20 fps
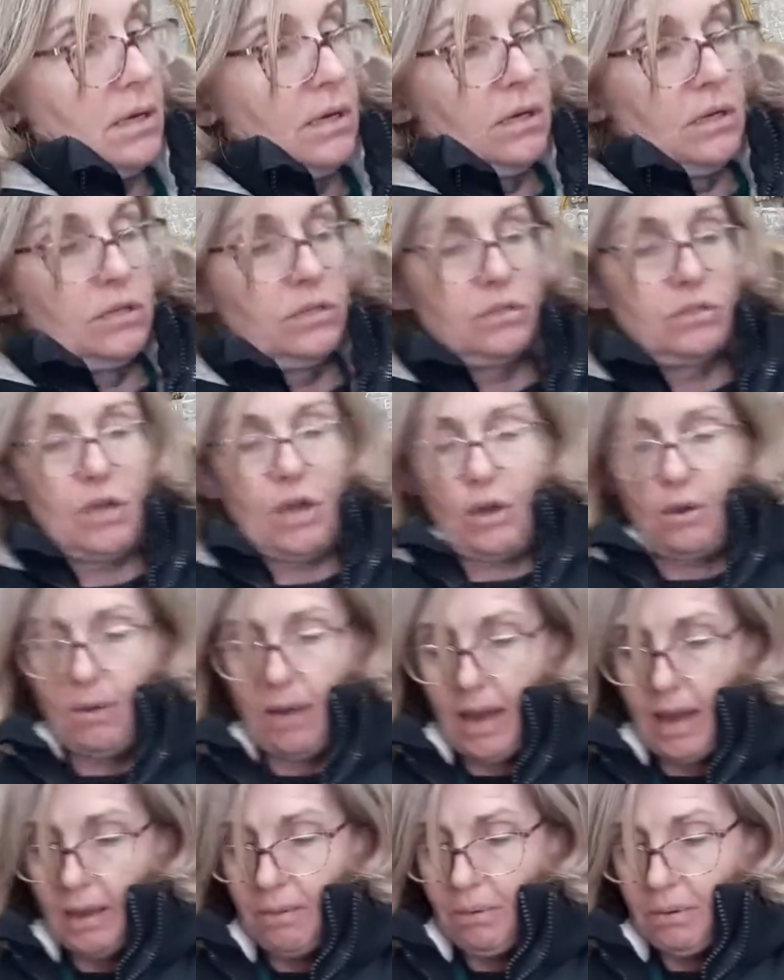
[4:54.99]
So
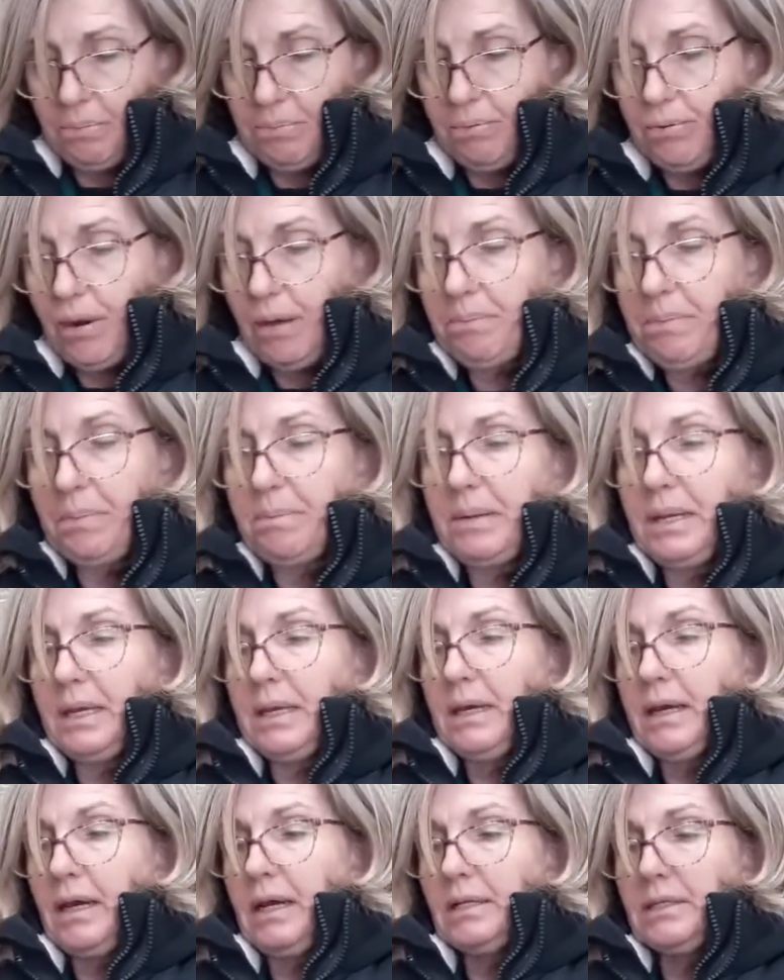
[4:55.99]
I would probably
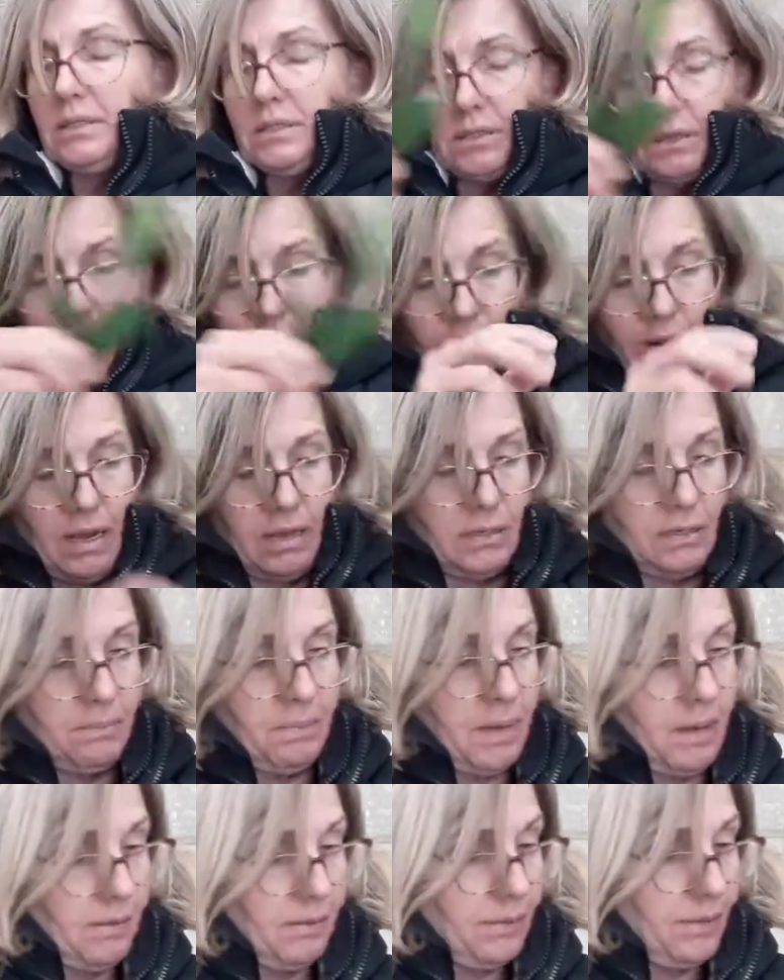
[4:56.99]
cut around
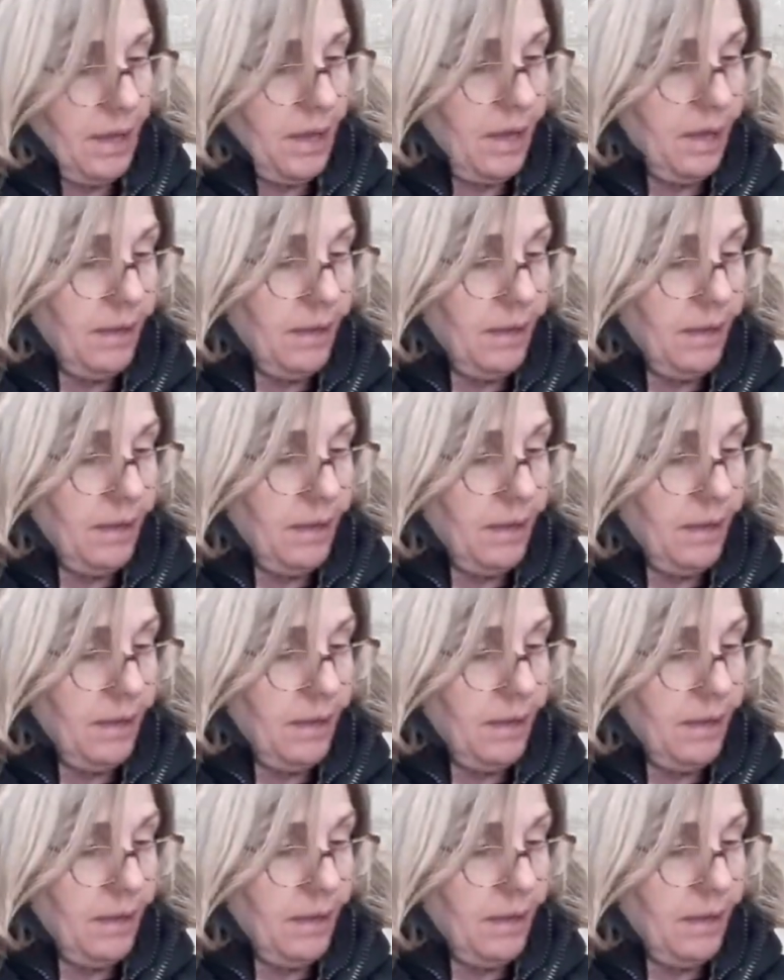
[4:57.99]
about there.